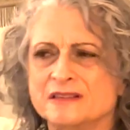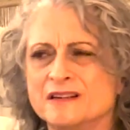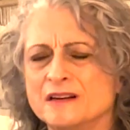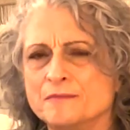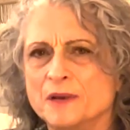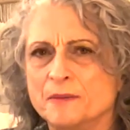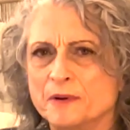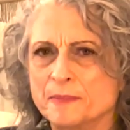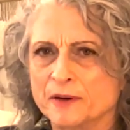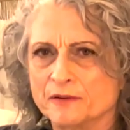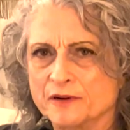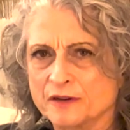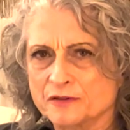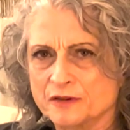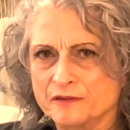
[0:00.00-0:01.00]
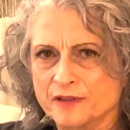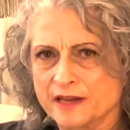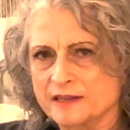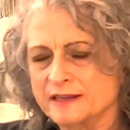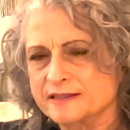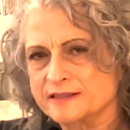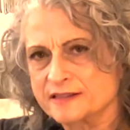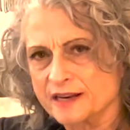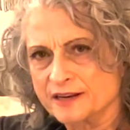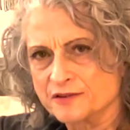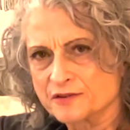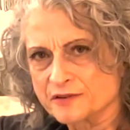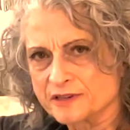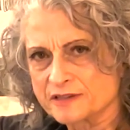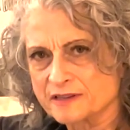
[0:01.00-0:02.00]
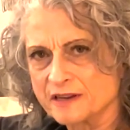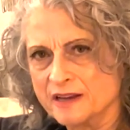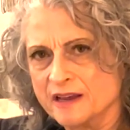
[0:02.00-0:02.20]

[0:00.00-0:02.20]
oh, maybe you better not do that, that's dangerous.